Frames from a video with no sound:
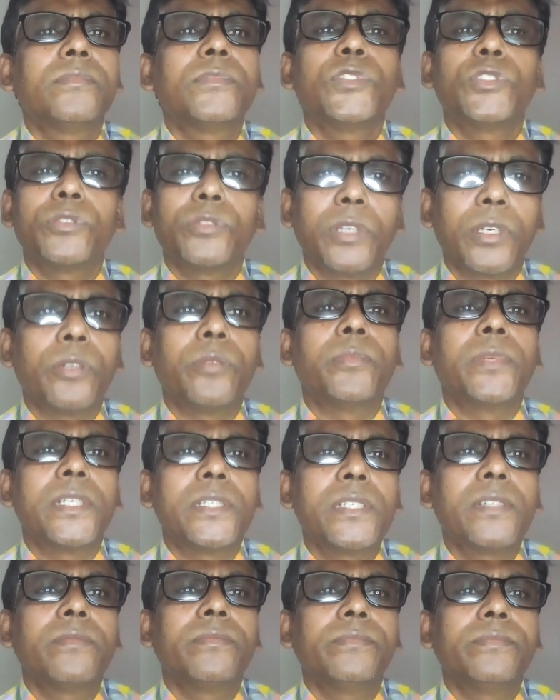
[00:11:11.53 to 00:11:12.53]

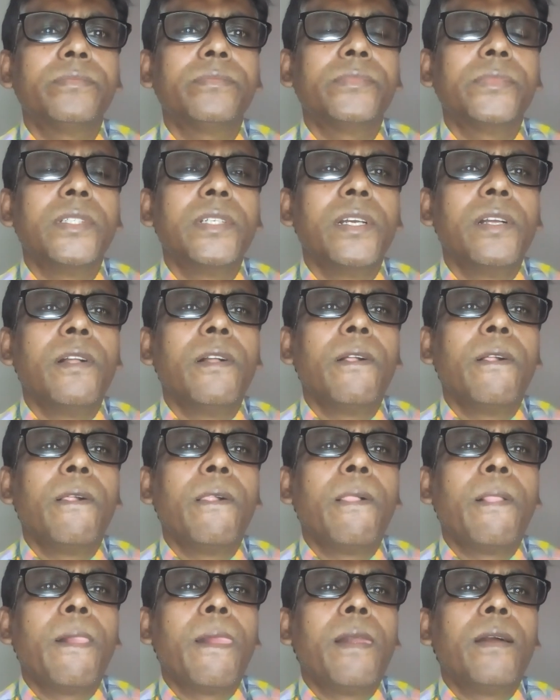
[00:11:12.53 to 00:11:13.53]
schwannoma,
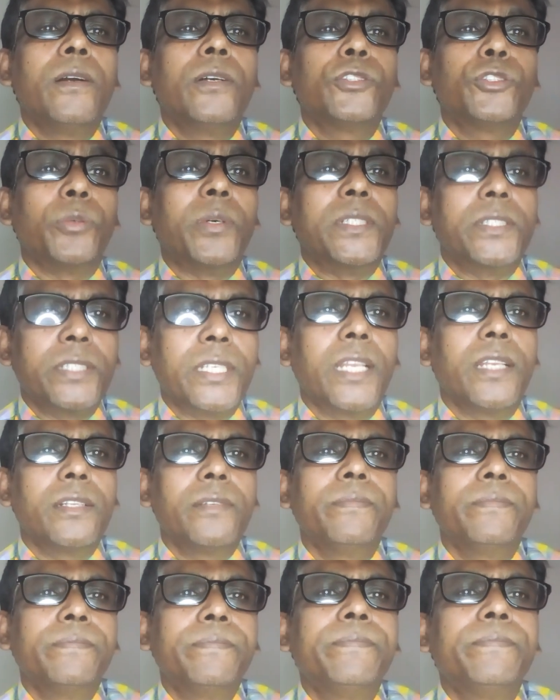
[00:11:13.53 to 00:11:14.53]
swan cell,
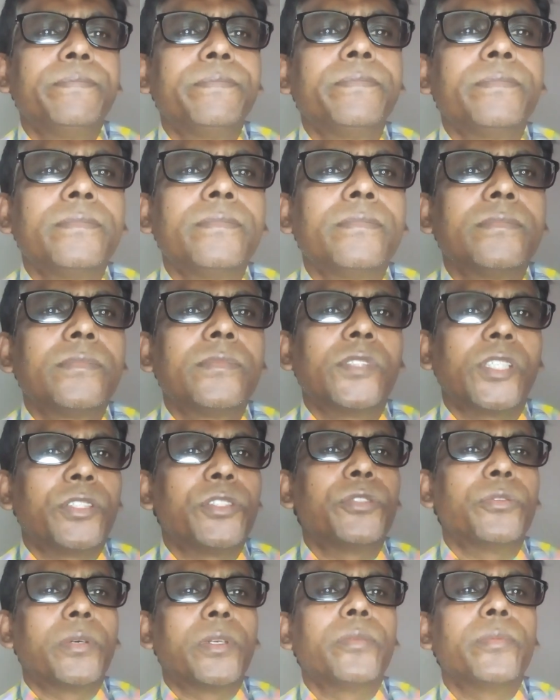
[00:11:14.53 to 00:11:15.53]
not
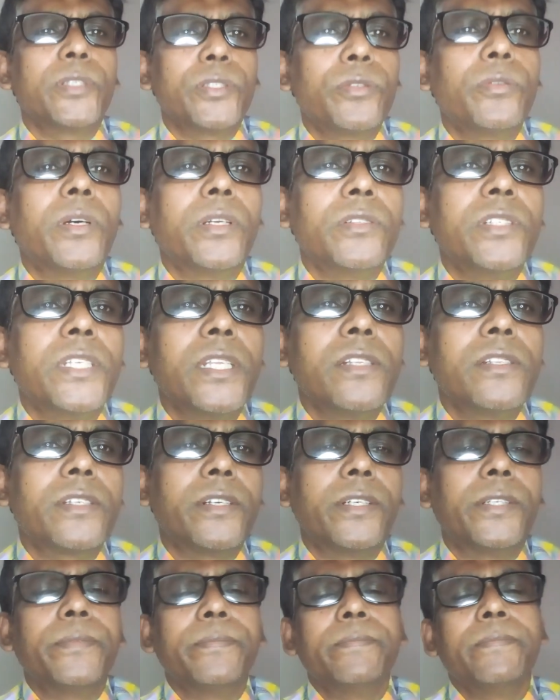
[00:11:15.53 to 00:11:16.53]
schwannoma, swan cell,
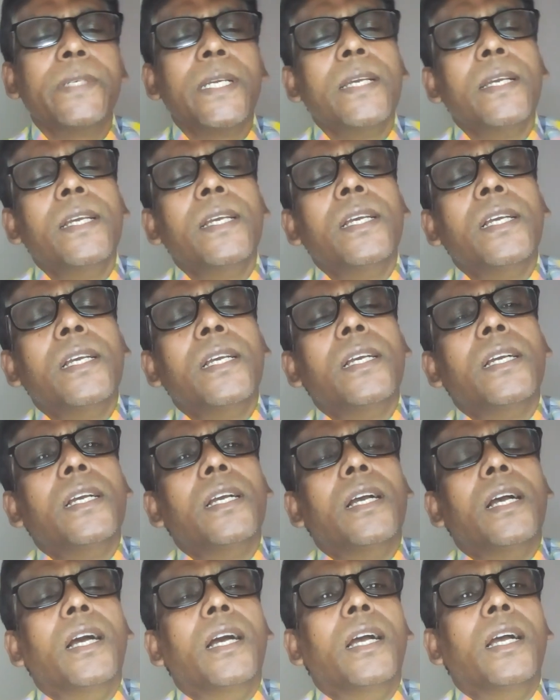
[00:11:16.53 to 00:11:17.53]
sorry.
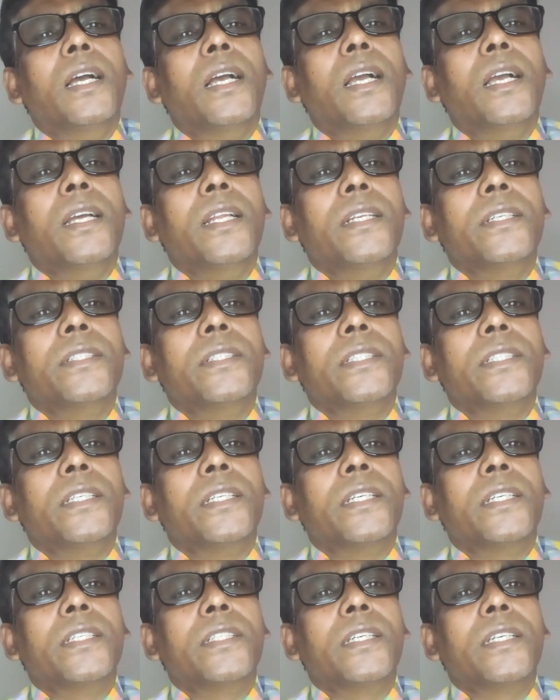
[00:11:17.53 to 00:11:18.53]
And
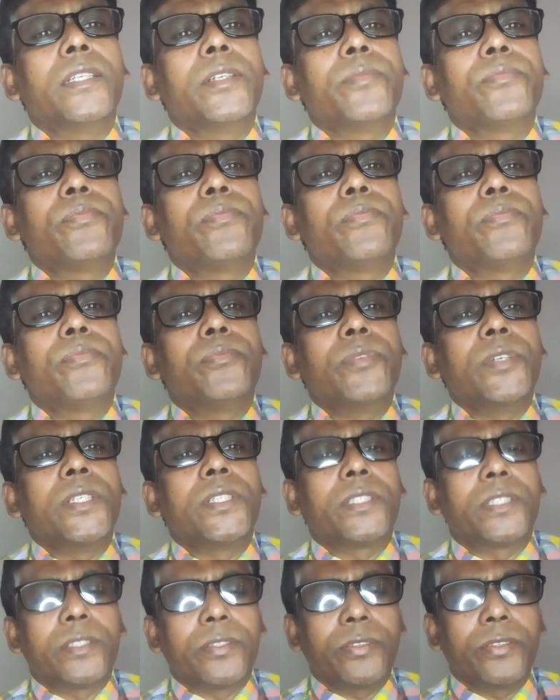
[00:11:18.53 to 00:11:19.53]
if
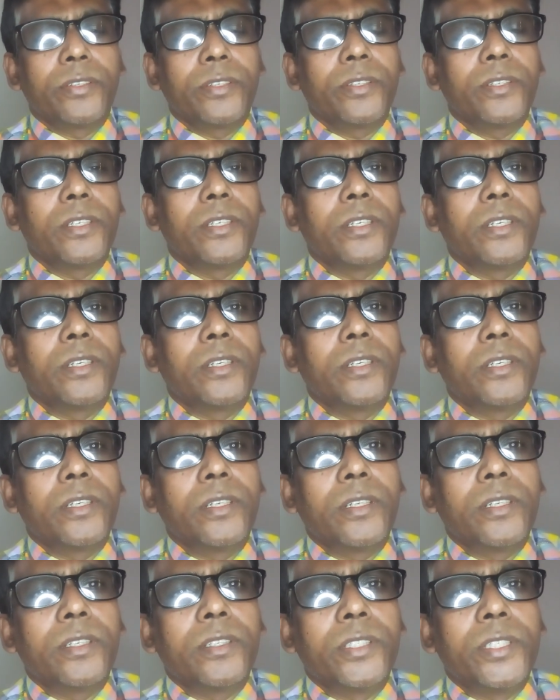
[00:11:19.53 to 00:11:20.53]
it
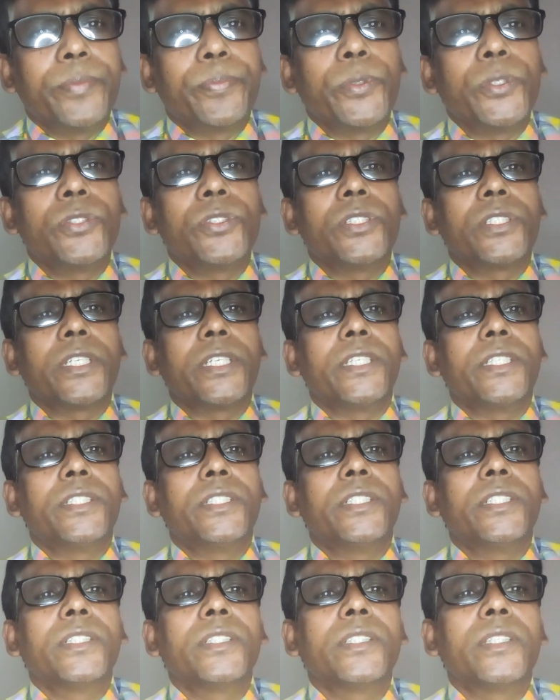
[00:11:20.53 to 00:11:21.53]

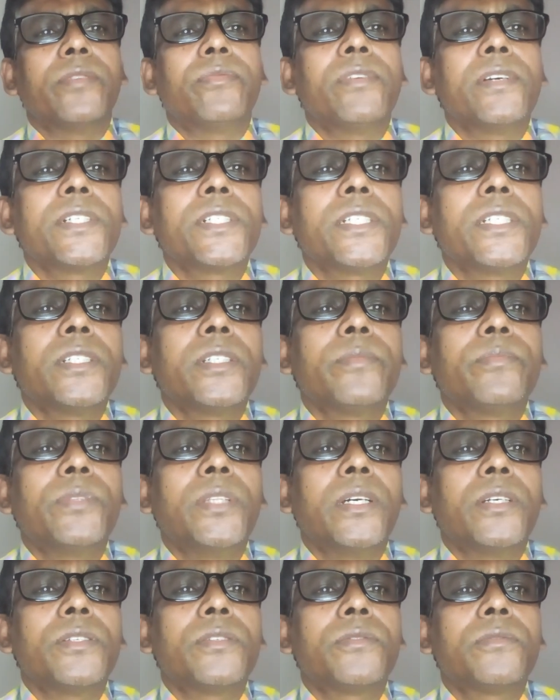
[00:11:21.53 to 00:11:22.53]
deposited, the function of
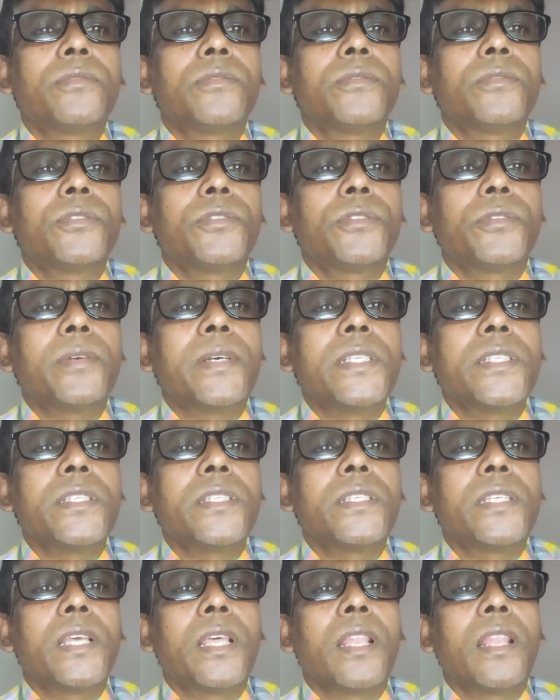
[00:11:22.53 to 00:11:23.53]
the swan
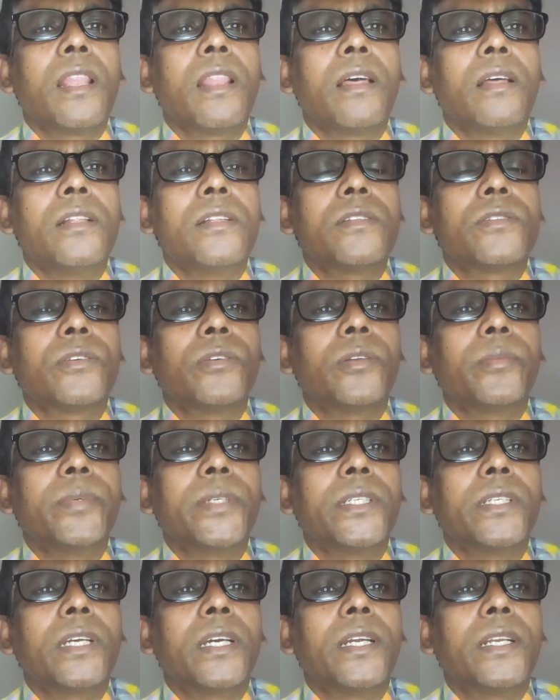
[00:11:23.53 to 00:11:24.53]
cell also will
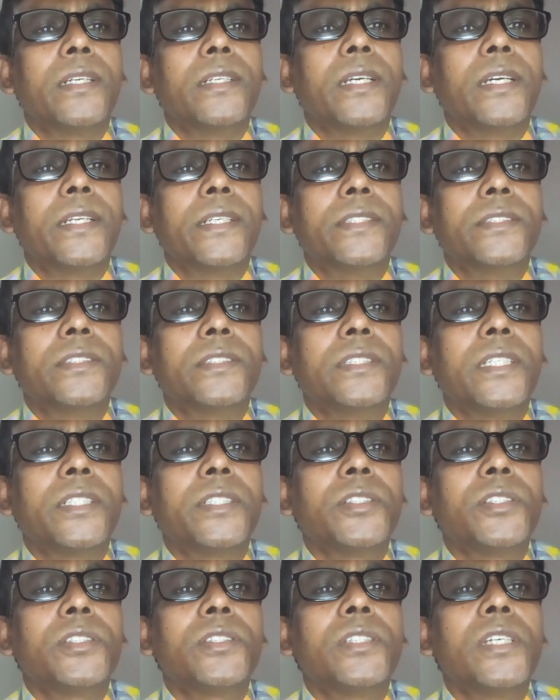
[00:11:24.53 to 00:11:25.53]
be arranged.
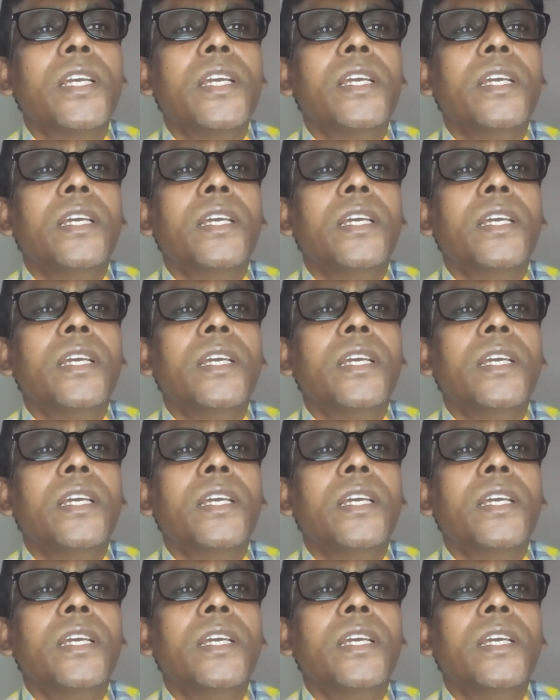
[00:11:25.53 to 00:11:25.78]
That is,